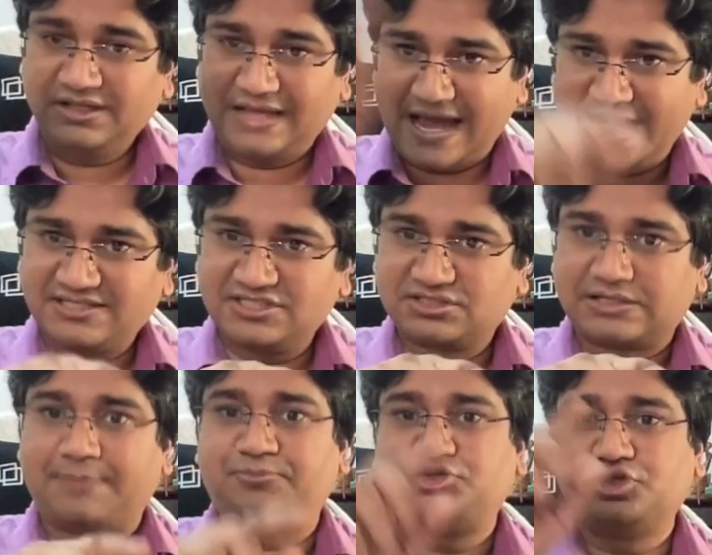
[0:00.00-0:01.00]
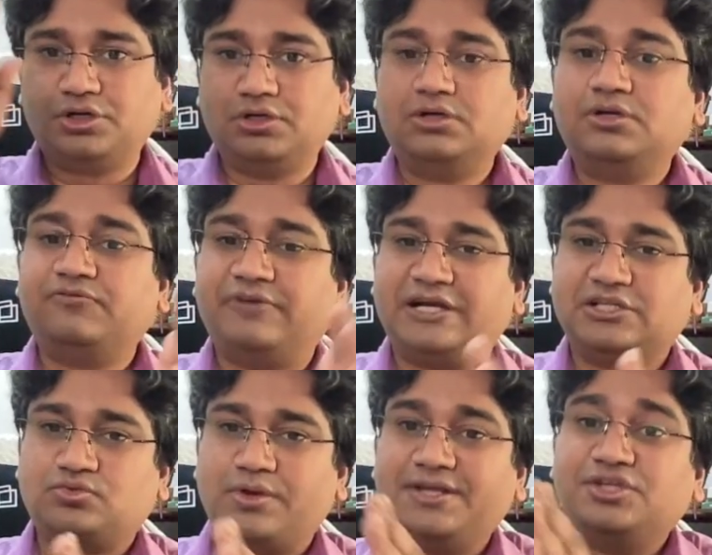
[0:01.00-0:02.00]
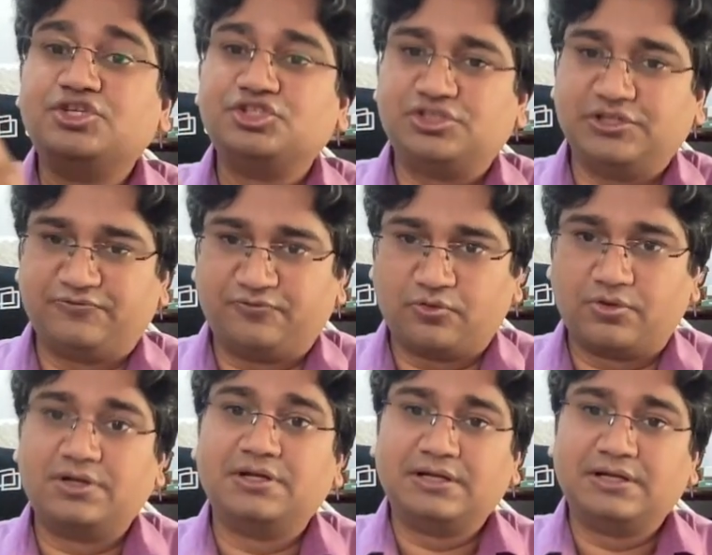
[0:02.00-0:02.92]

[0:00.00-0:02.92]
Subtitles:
X is capture, where it is going? G4.